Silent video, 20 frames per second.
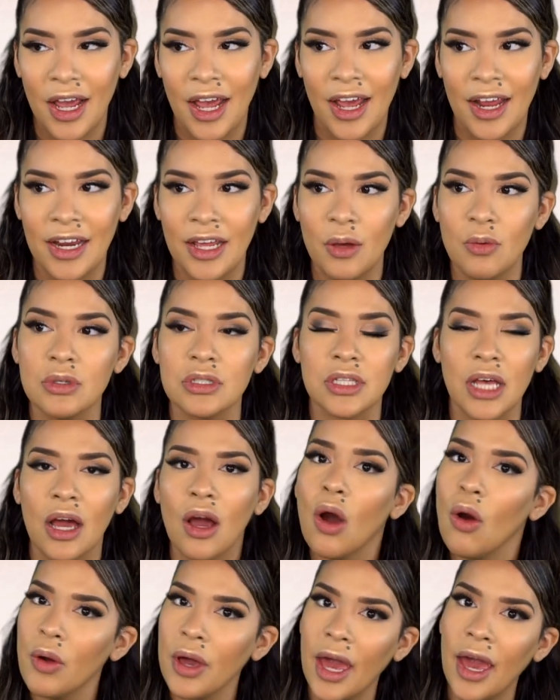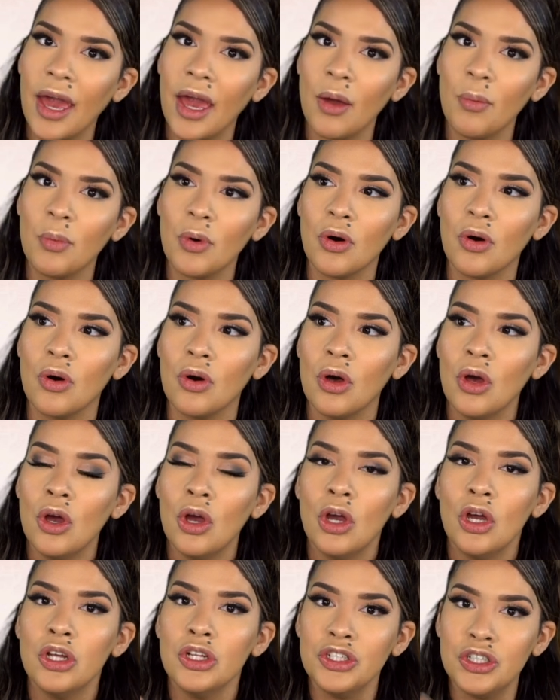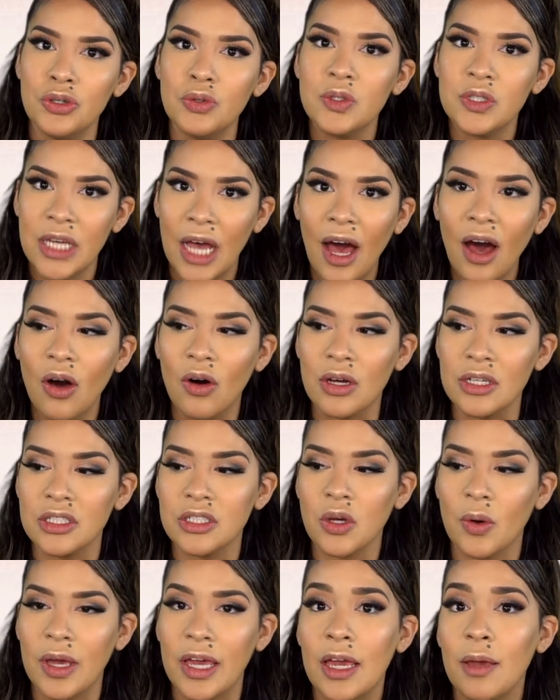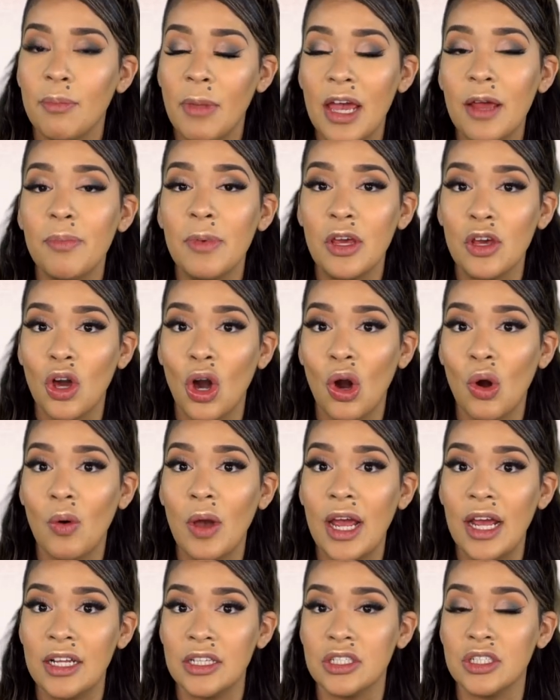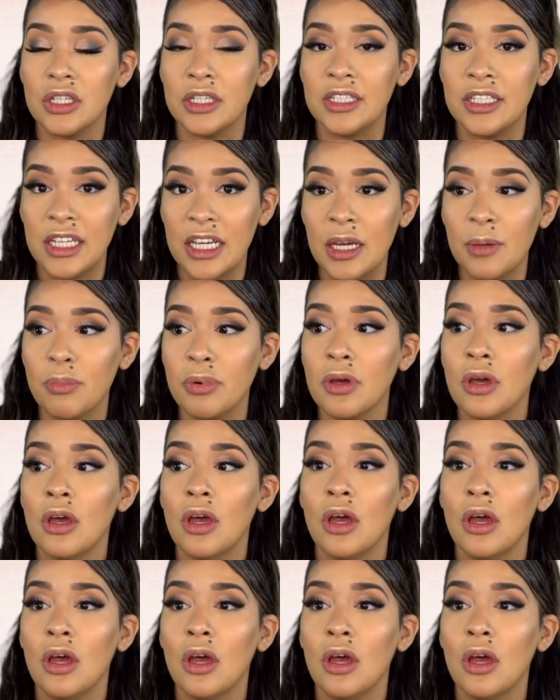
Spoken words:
And he was like, okay, well, do tell. And so he made me go into deep